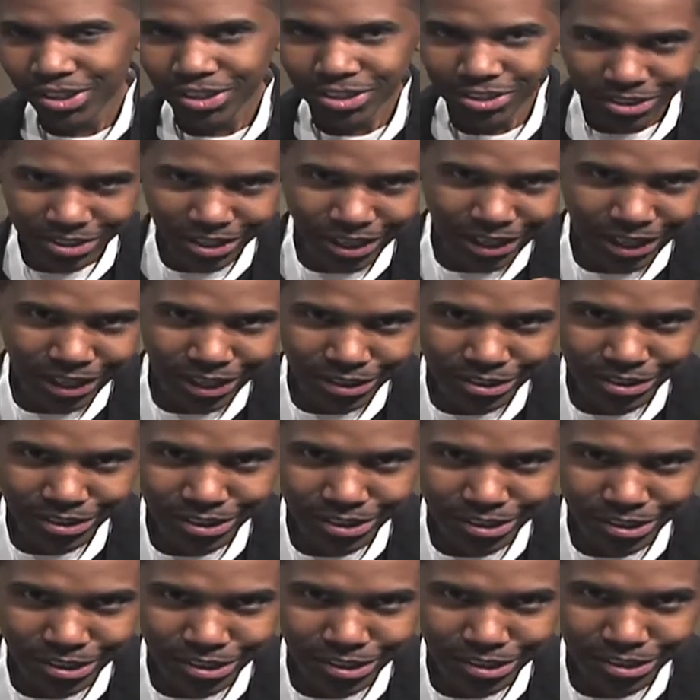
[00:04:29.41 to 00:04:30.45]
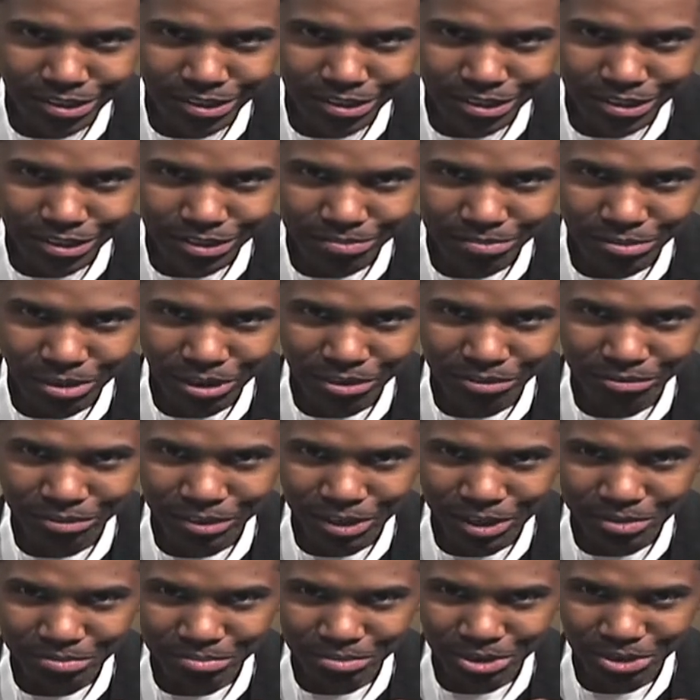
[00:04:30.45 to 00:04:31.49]
Shout out to Martin
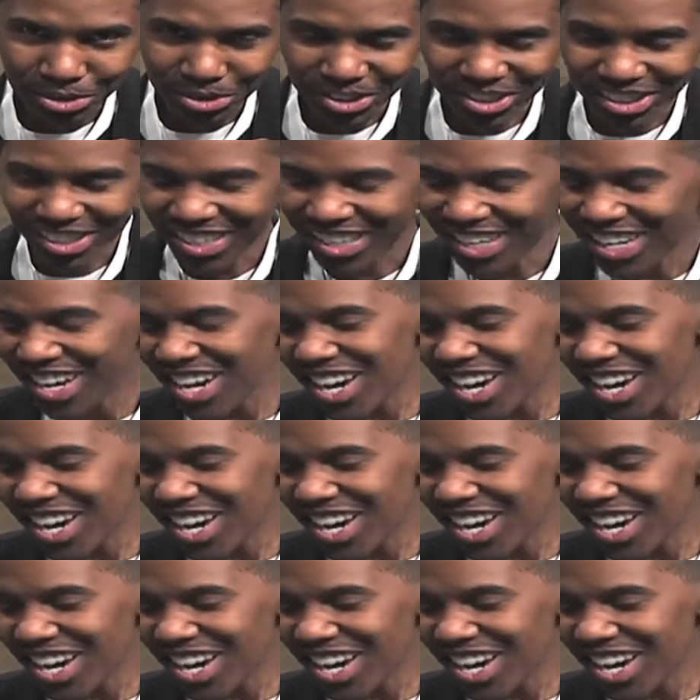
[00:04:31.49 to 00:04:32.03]
Van Buren.